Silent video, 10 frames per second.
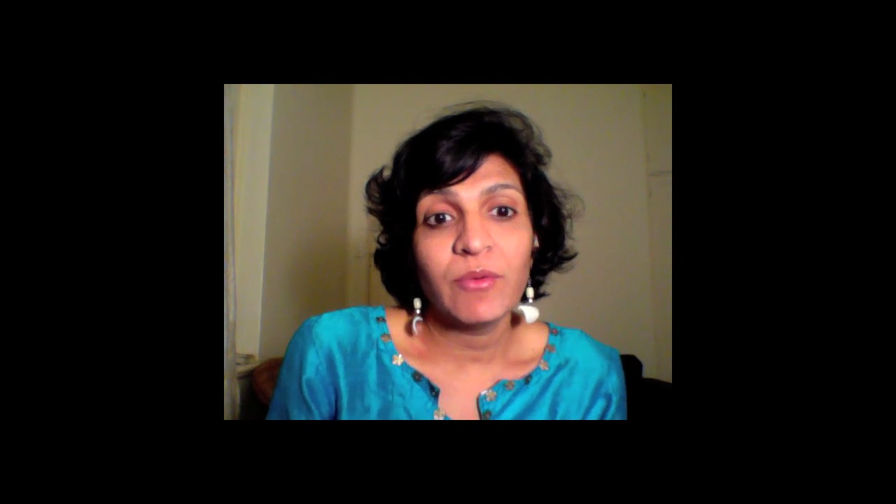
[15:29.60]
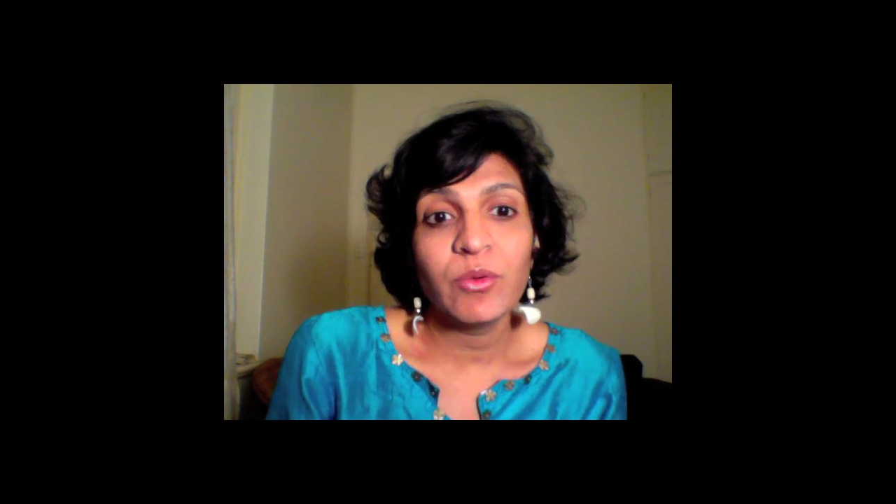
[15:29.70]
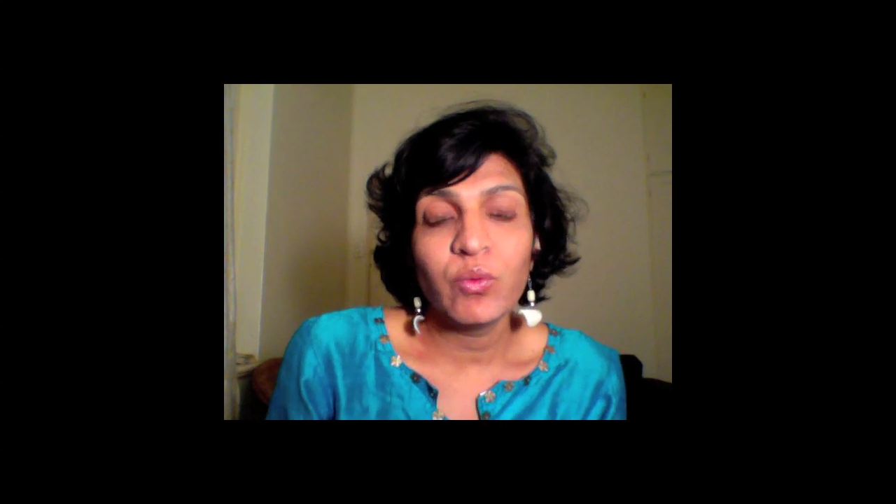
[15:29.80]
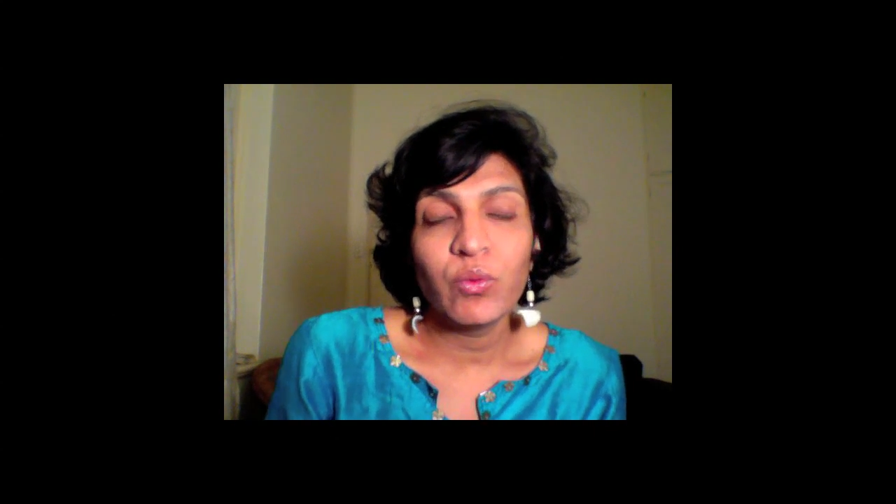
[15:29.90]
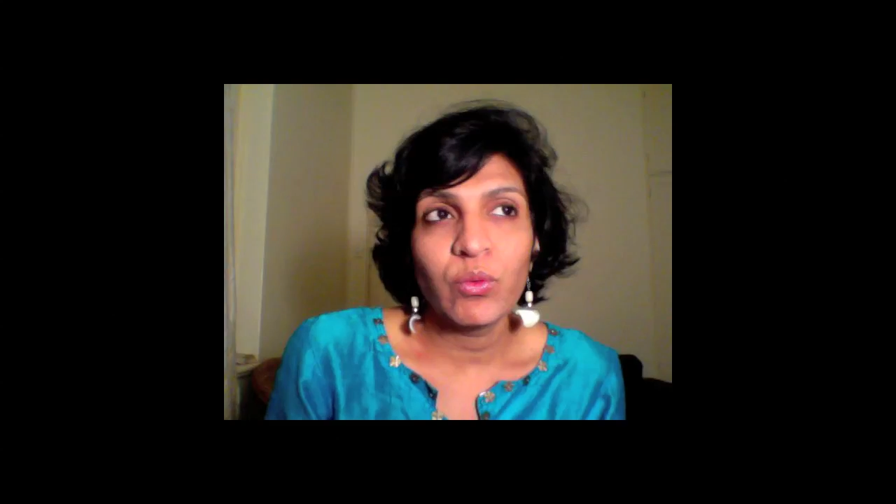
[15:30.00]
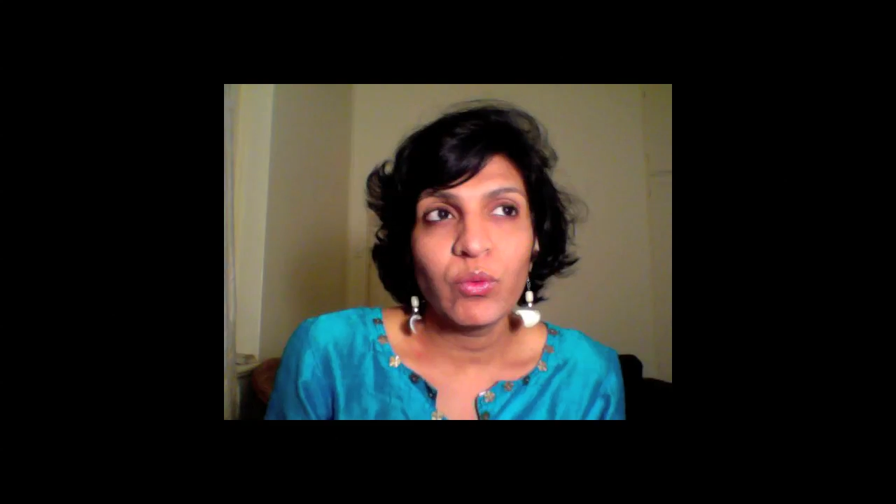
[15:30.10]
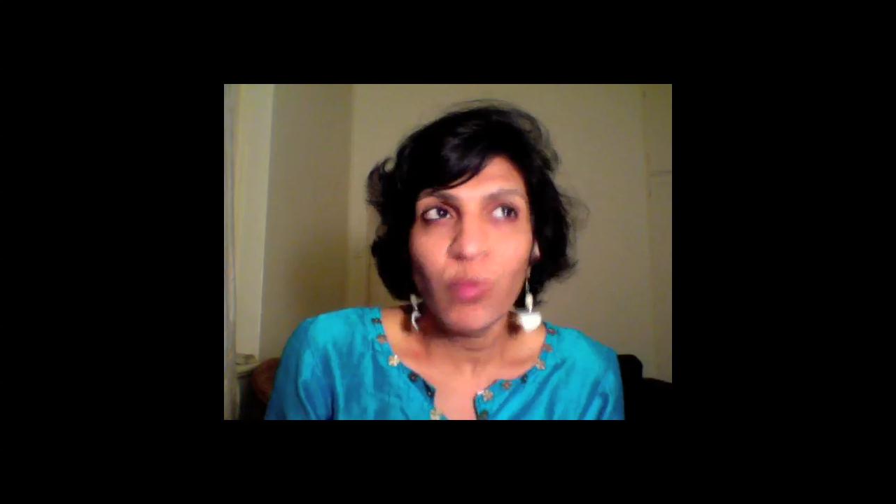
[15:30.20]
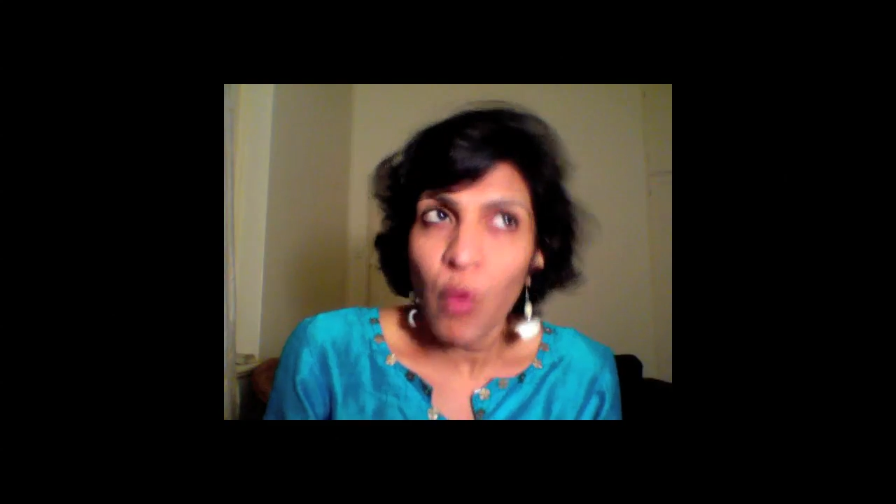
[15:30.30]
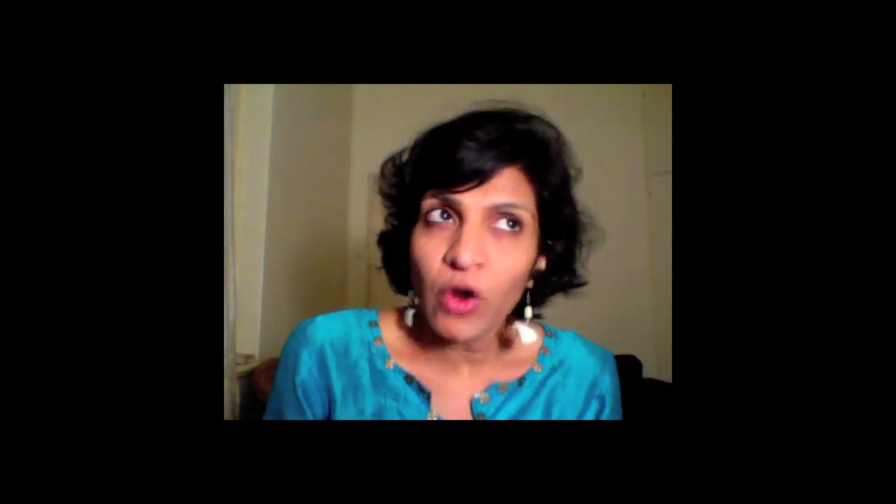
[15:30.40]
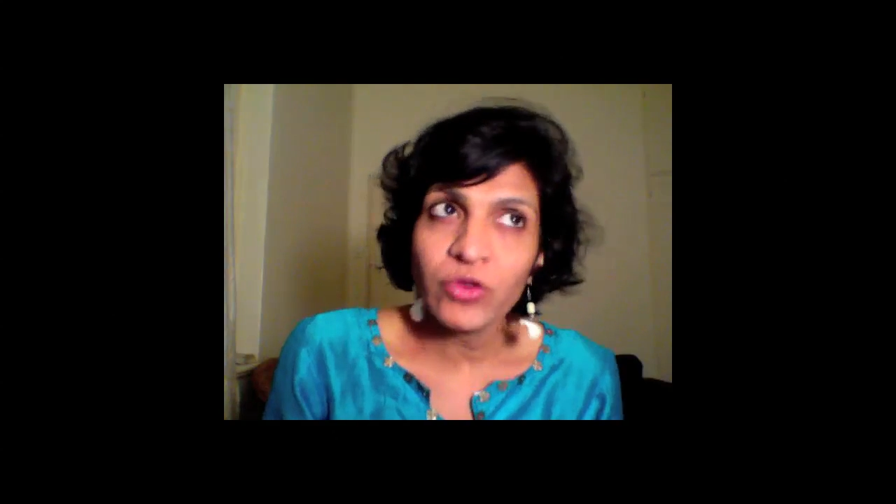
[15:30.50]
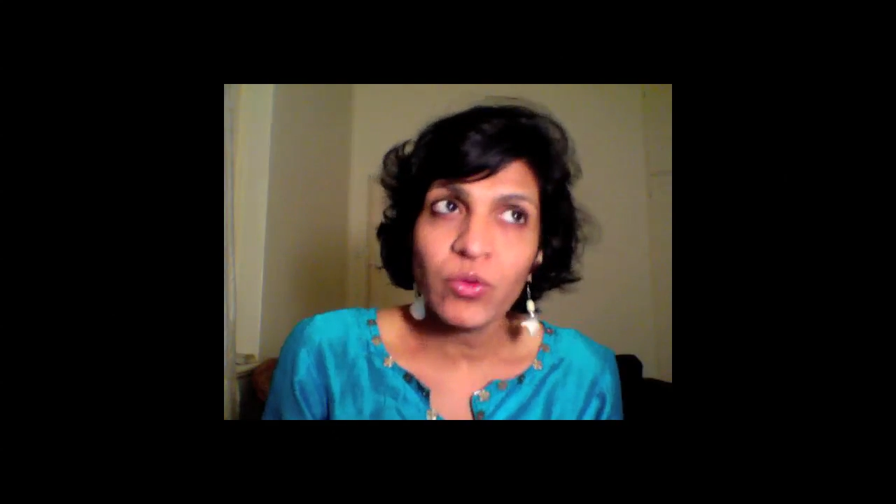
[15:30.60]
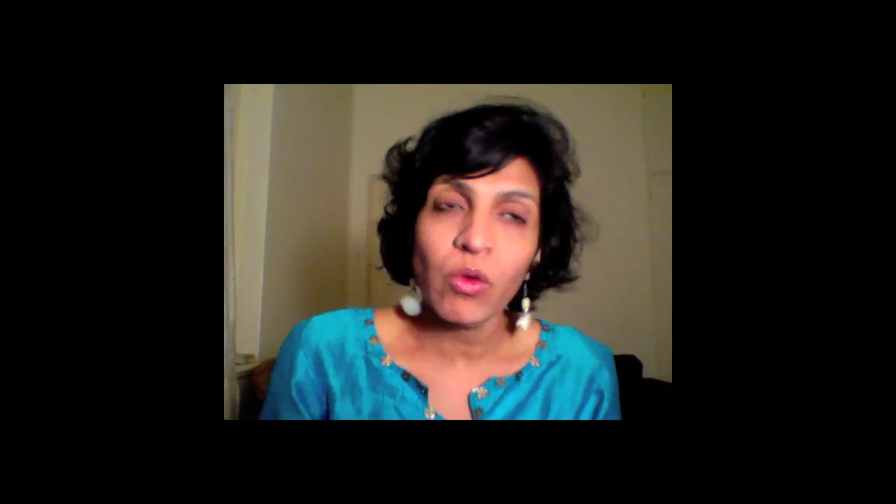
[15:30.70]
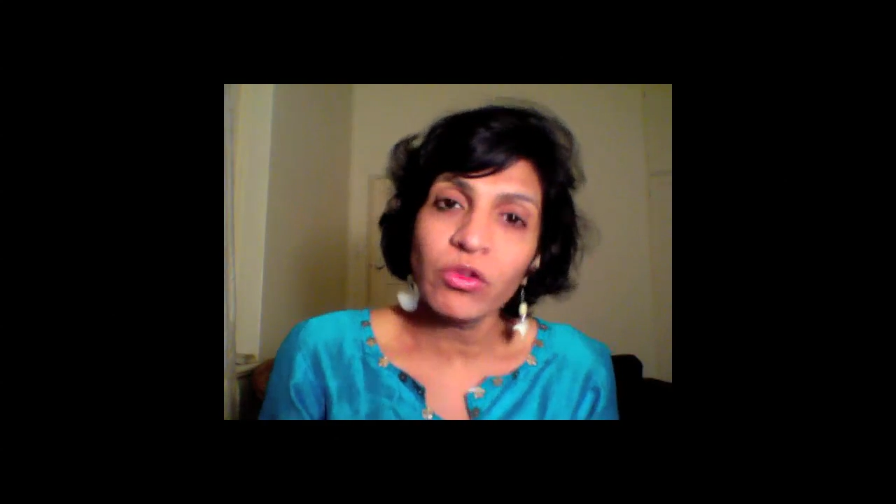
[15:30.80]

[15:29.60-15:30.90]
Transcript: will walk you